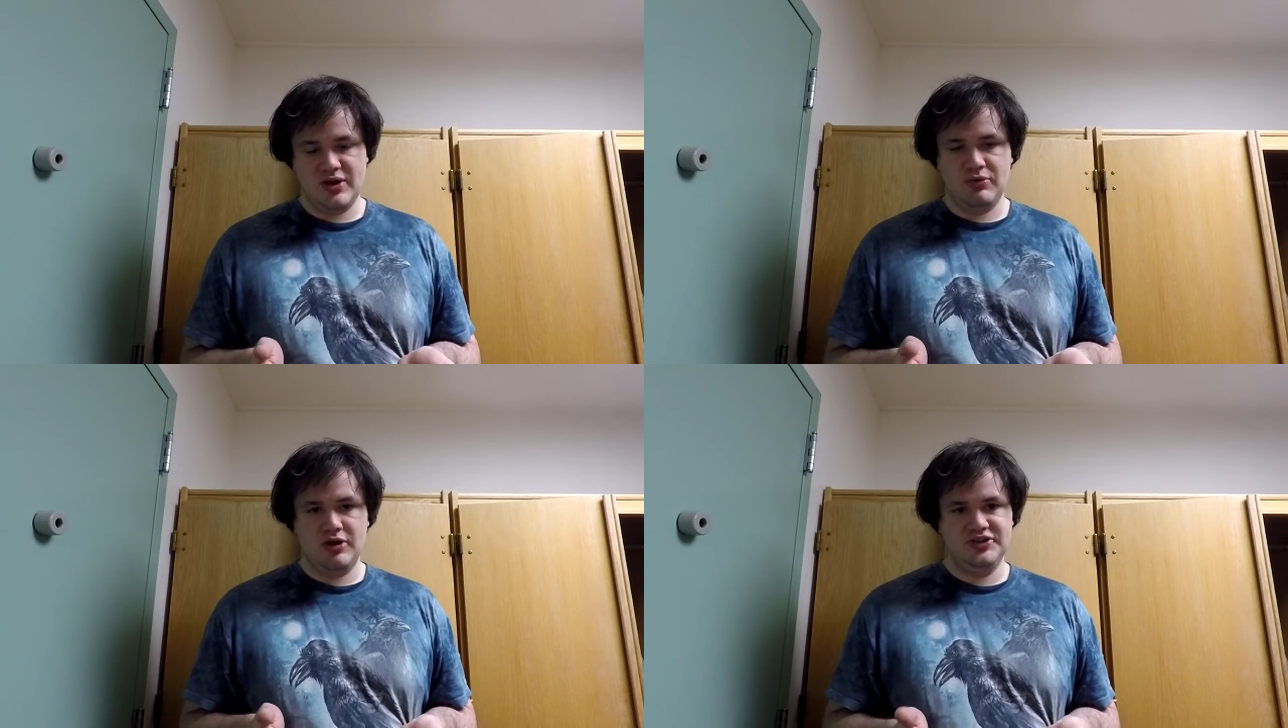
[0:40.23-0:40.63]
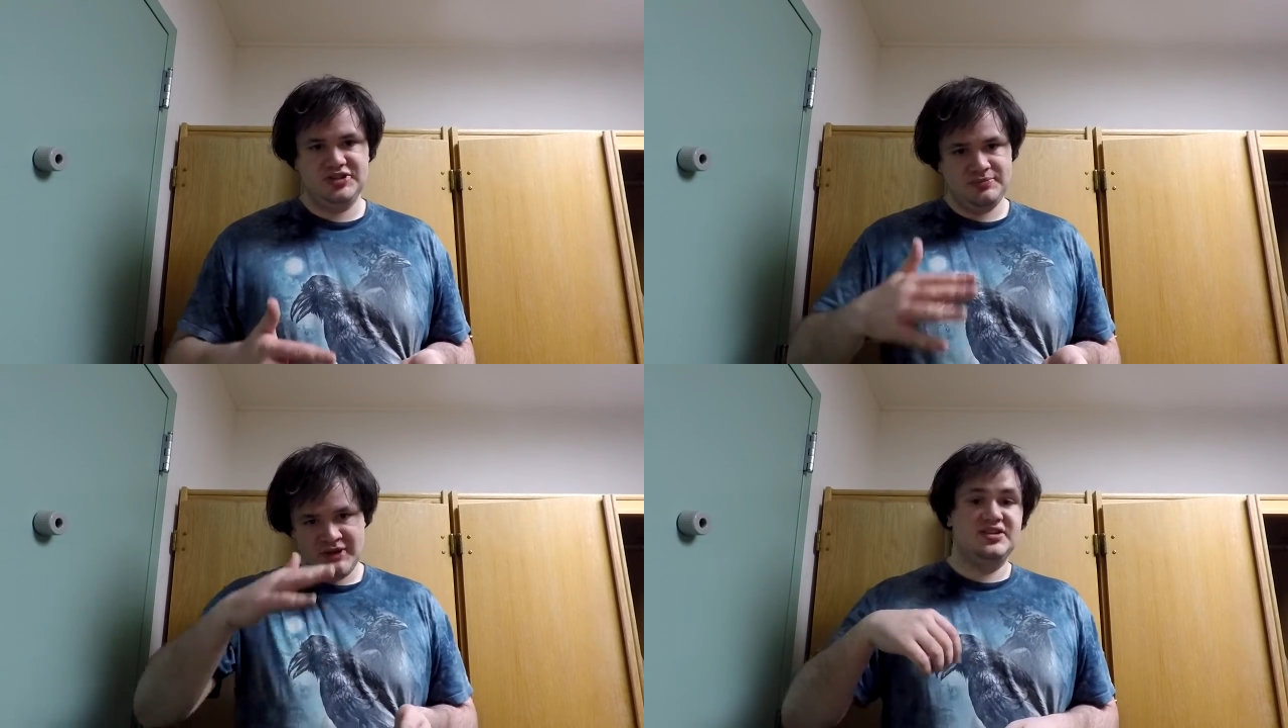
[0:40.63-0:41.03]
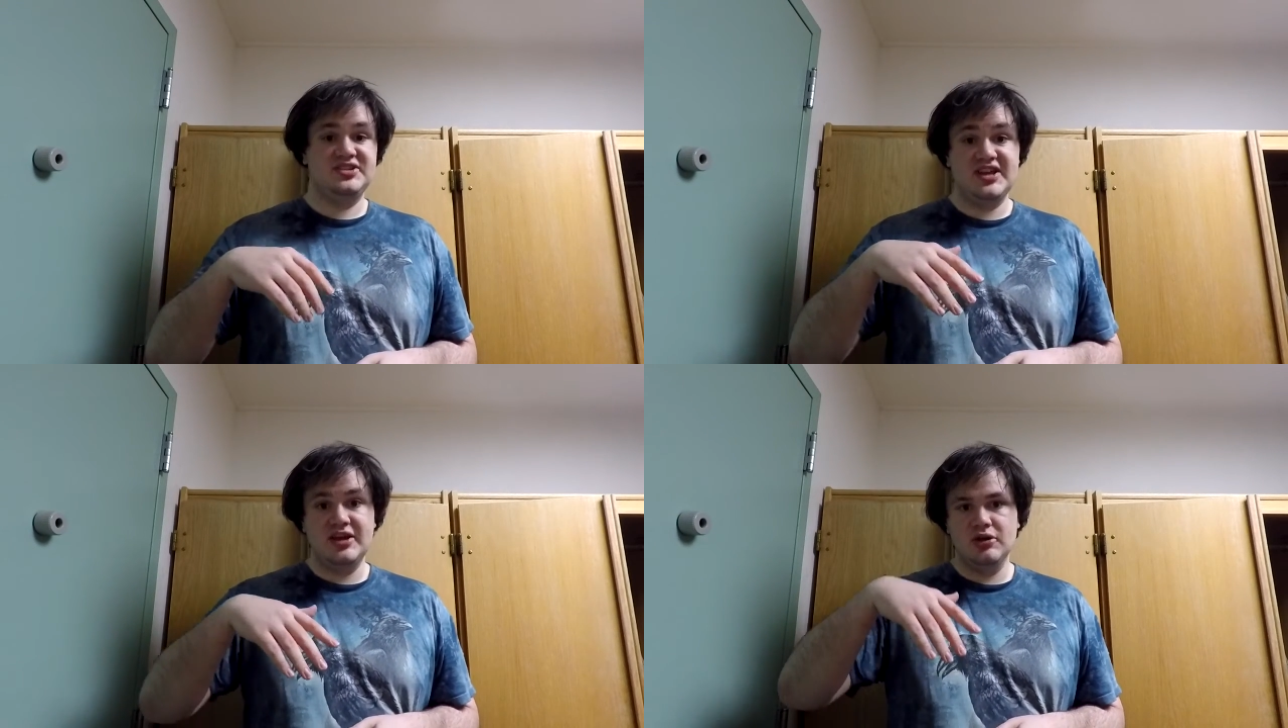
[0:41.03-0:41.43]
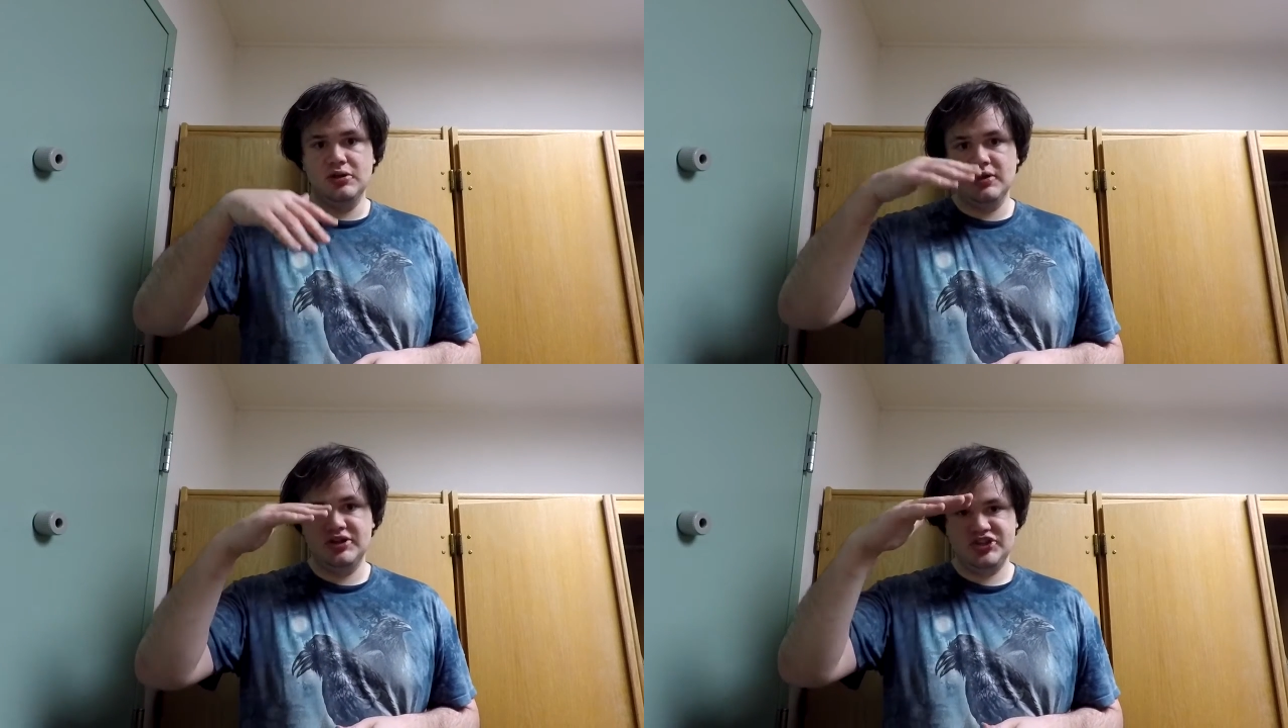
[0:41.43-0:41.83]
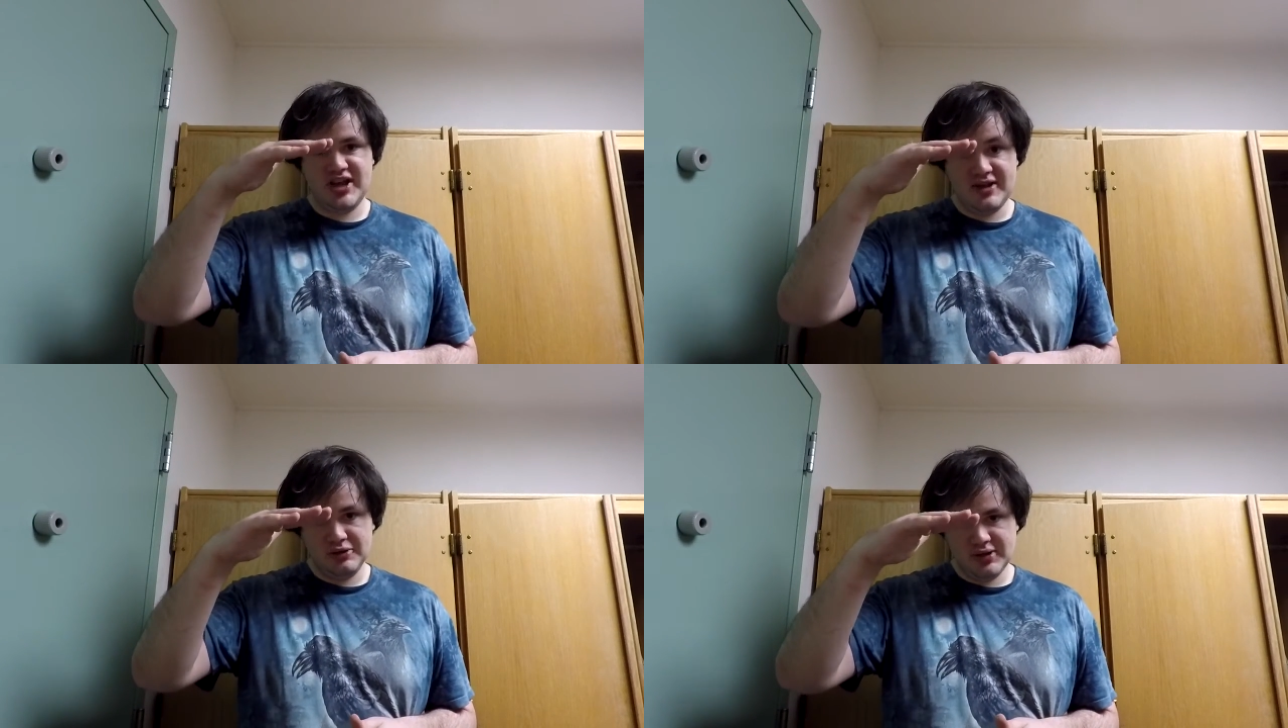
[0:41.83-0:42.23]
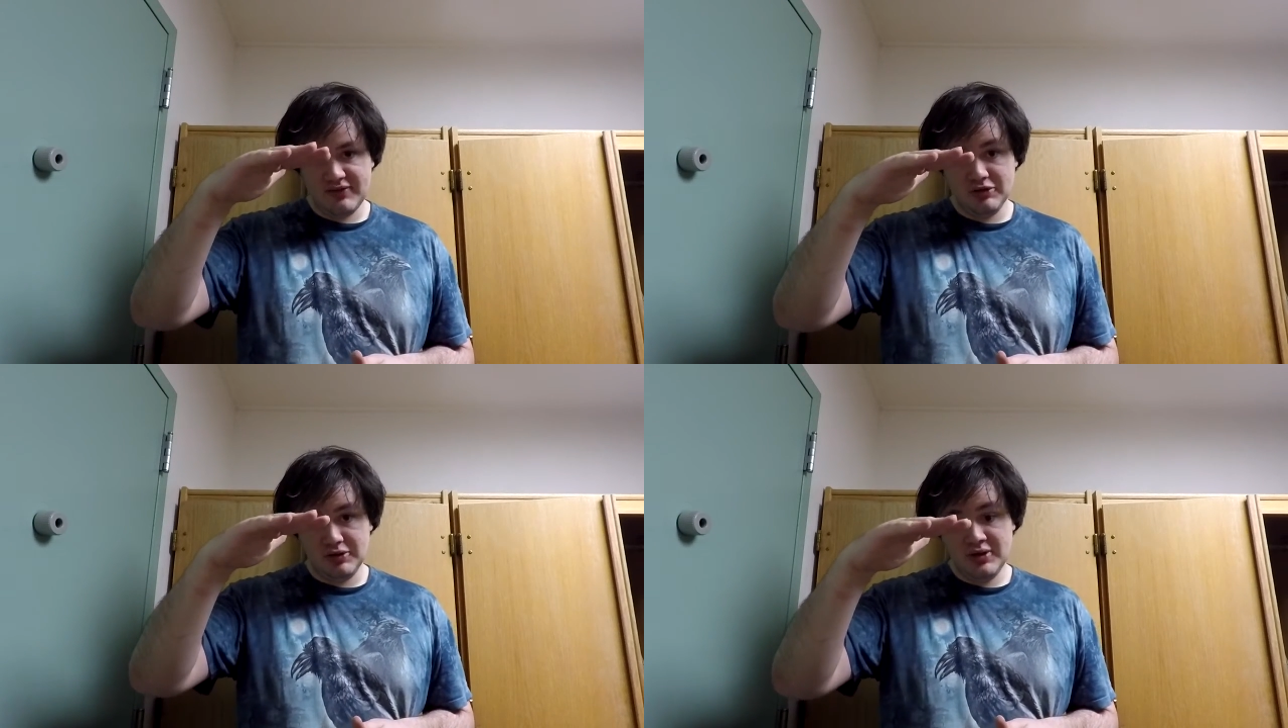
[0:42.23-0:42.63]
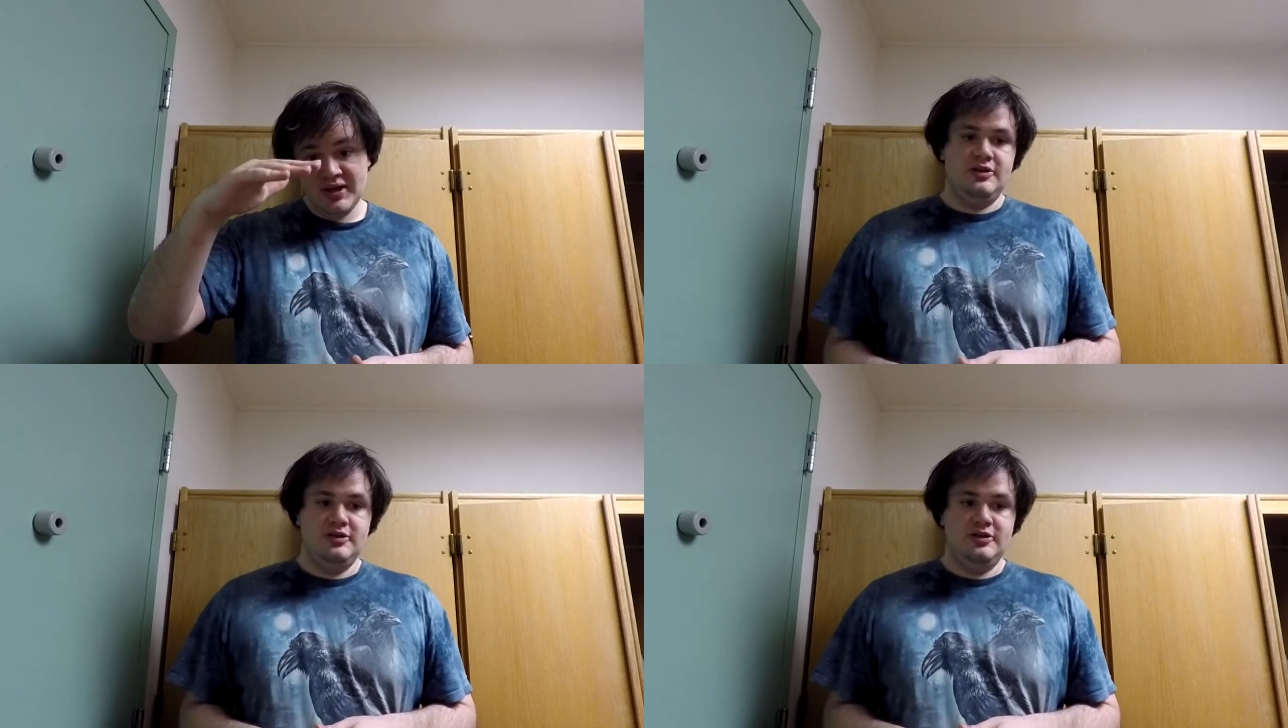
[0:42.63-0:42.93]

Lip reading: they were all just a single shale level.